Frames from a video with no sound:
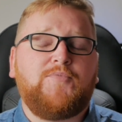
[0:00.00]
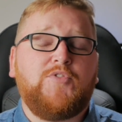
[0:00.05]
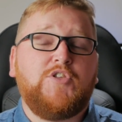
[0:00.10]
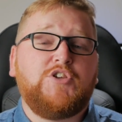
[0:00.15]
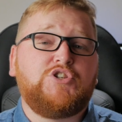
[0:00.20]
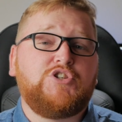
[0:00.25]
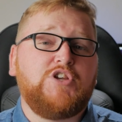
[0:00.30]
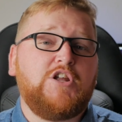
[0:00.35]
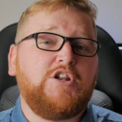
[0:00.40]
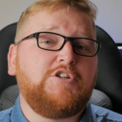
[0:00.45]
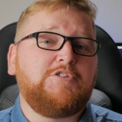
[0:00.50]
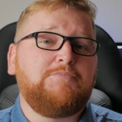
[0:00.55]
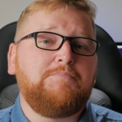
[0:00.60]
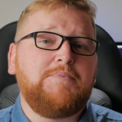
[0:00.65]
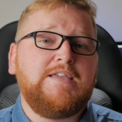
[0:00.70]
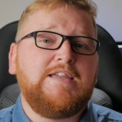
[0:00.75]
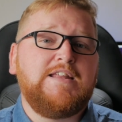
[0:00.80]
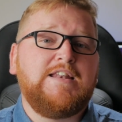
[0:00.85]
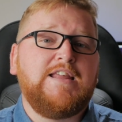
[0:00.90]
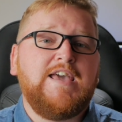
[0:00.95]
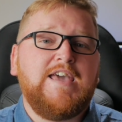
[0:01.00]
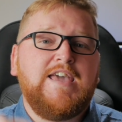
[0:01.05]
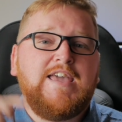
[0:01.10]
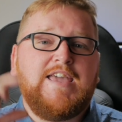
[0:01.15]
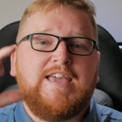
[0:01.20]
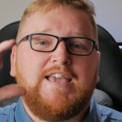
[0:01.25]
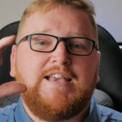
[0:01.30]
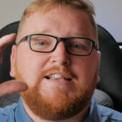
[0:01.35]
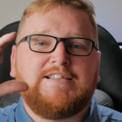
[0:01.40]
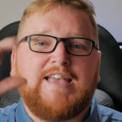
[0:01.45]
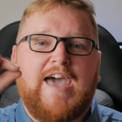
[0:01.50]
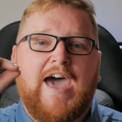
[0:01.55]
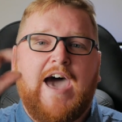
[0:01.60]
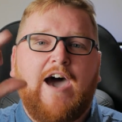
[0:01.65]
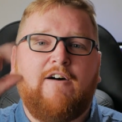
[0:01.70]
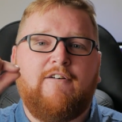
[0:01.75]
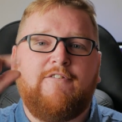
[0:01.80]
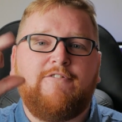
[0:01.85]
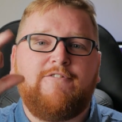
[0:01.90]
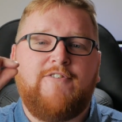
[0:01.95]
The shutter speed is
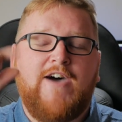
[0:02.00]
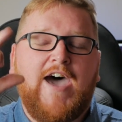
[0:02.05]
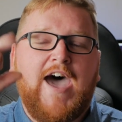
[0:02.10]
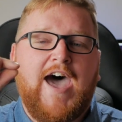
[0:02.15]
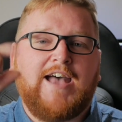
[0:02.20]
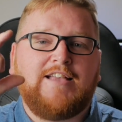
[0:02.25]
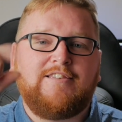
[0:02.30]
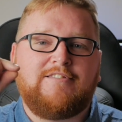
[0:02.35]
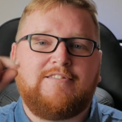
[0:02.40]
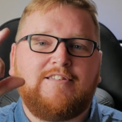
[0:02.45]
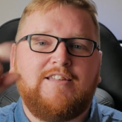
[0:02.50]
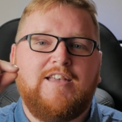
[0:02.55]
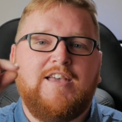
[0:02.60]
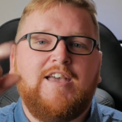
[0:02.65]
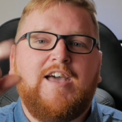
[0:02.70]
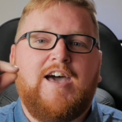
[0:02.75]
how fast